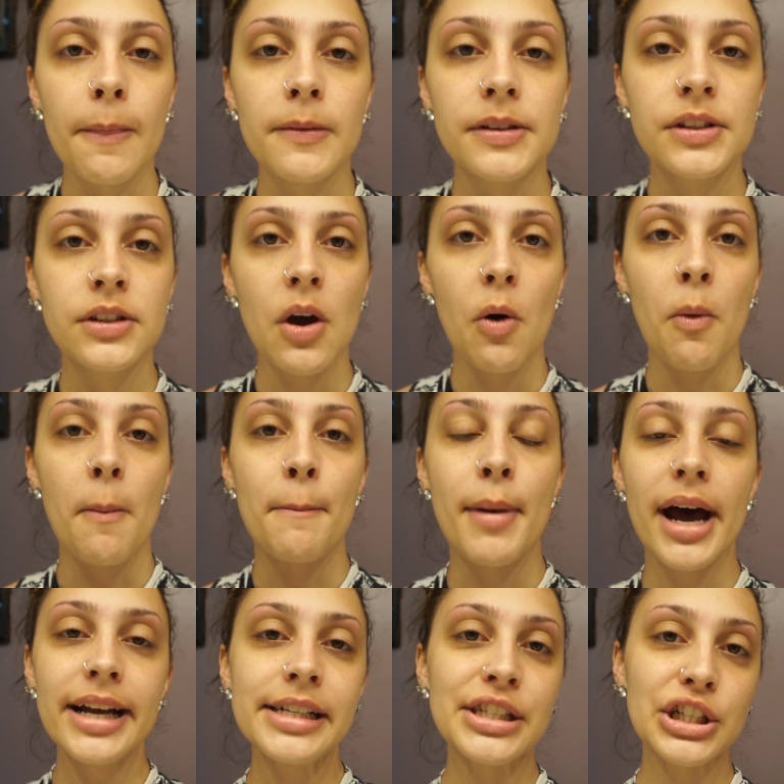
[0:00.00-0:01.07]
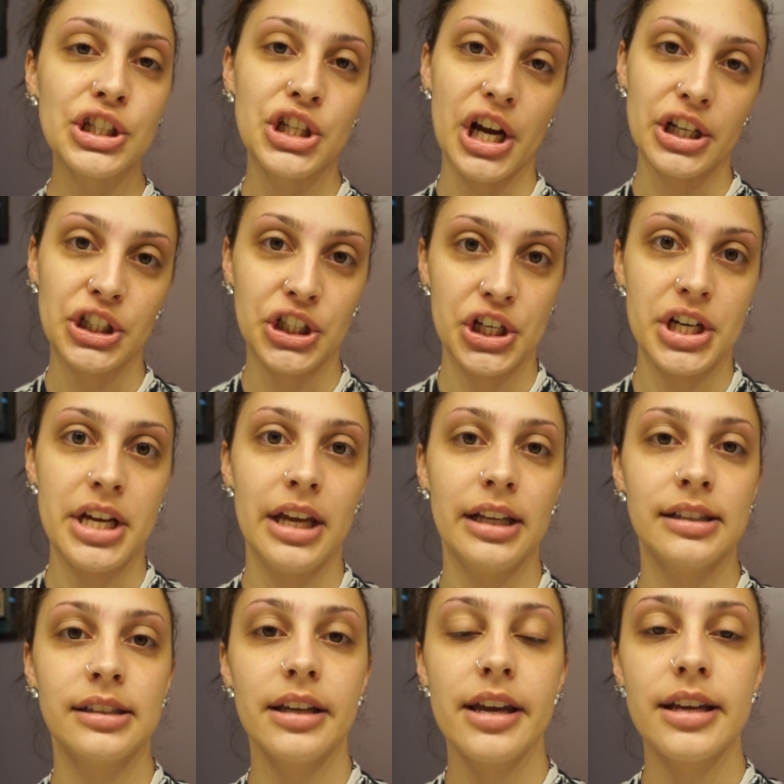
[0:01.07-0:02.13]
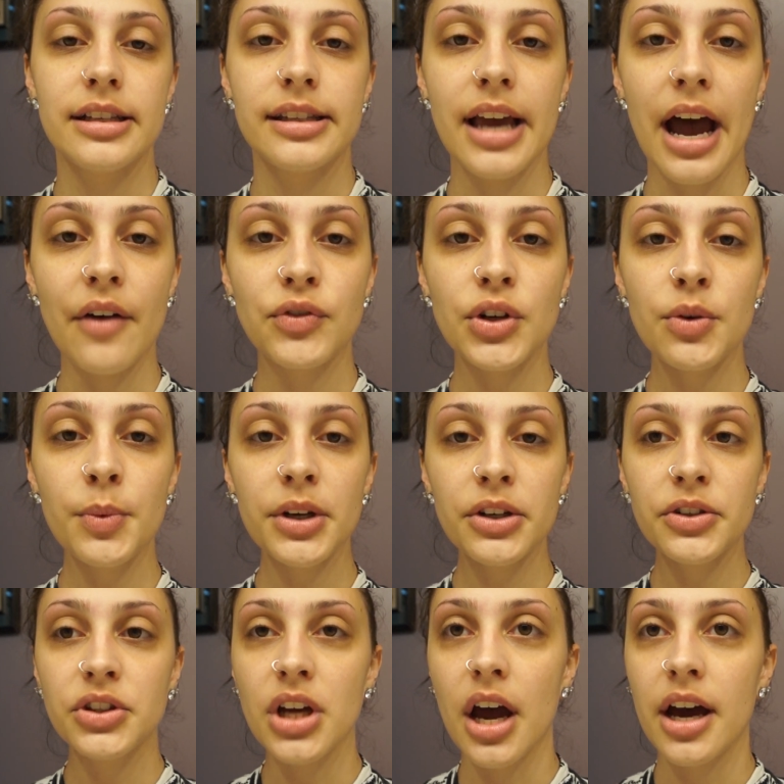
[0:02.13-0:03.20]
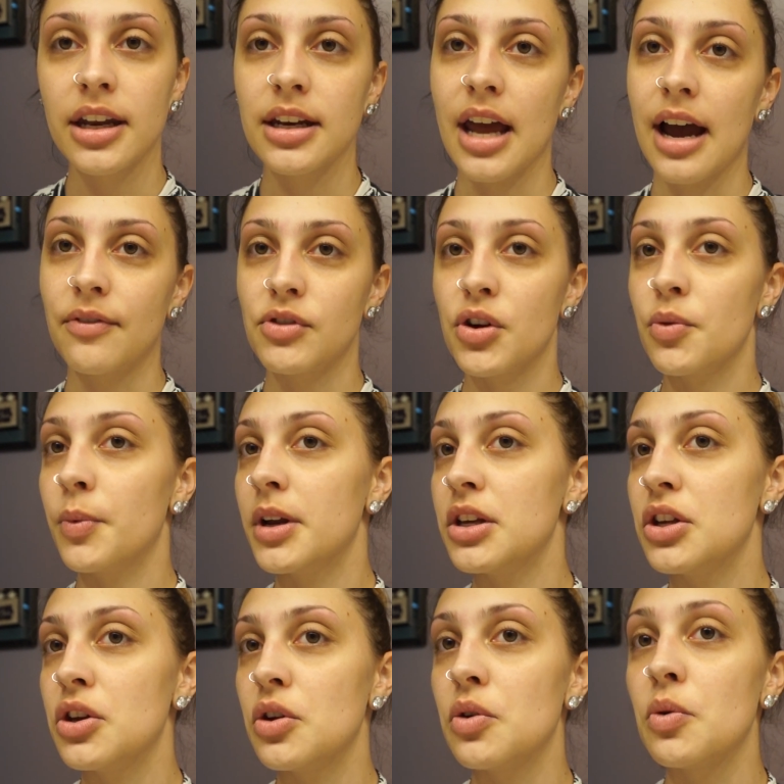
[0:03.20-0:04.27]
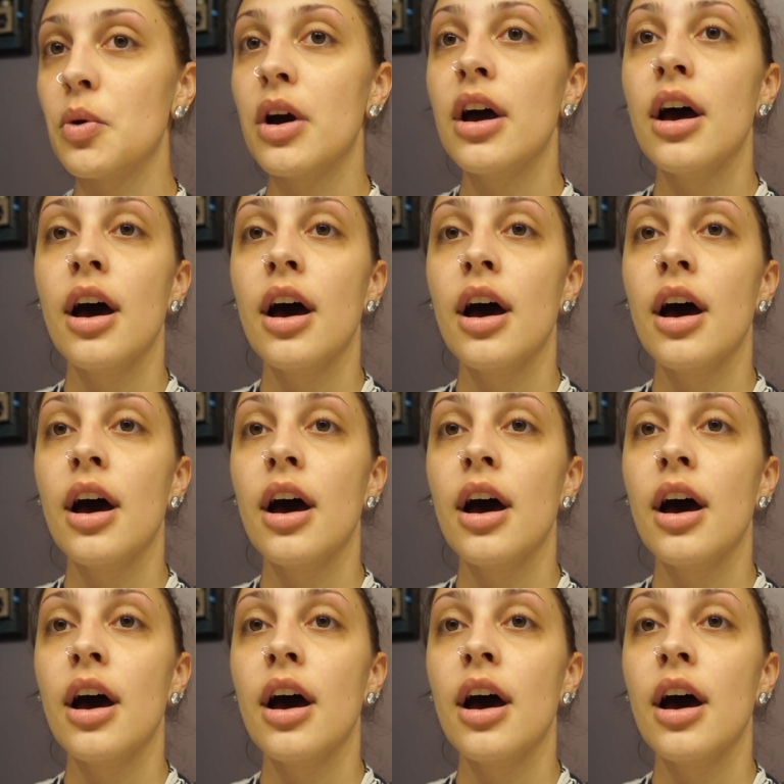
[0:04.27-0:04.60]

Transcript: So my suggestion is after when you're done and after when you